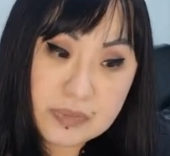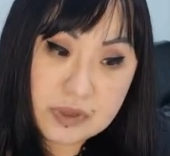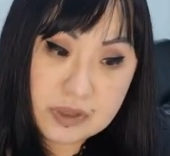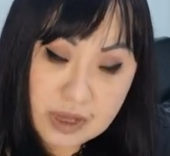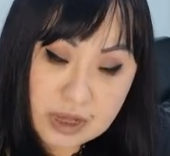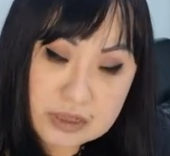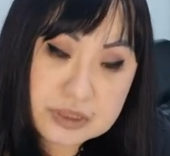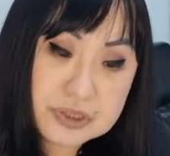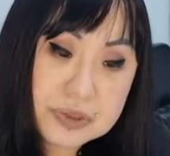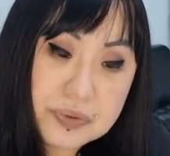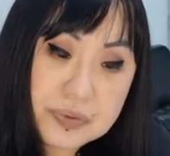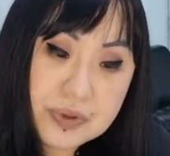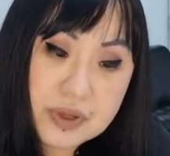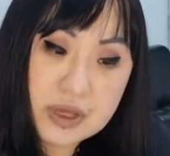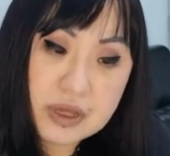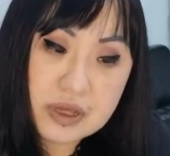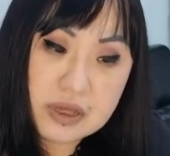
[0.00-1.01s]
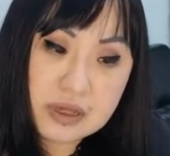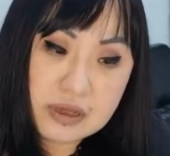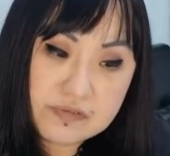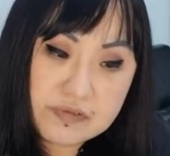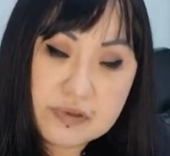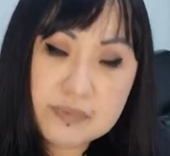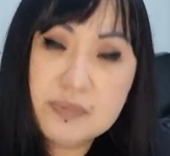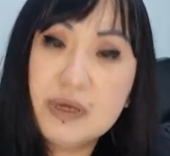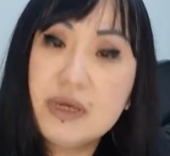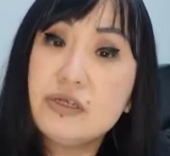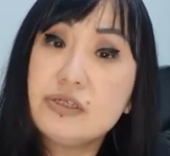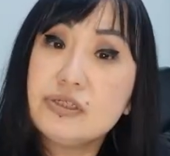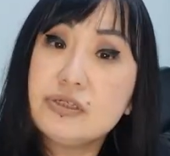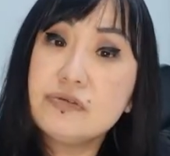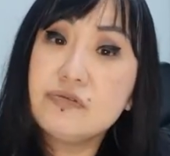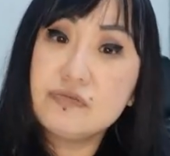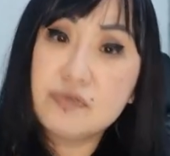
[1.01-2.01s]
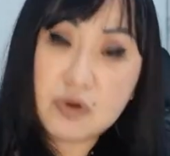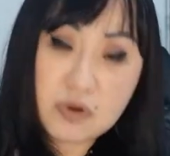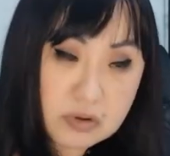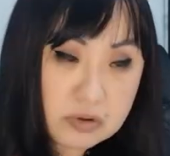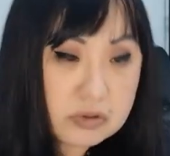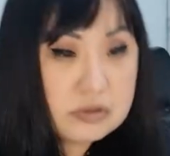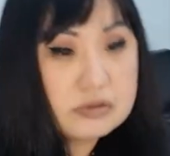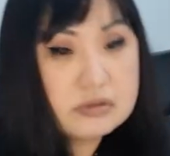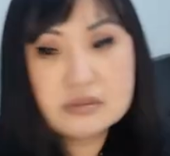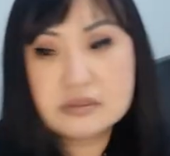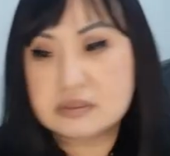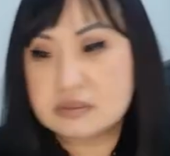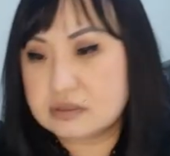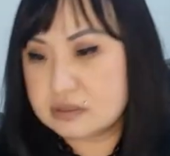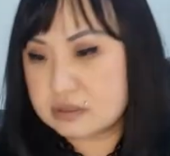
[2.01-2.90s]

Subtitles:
So if the patient rolls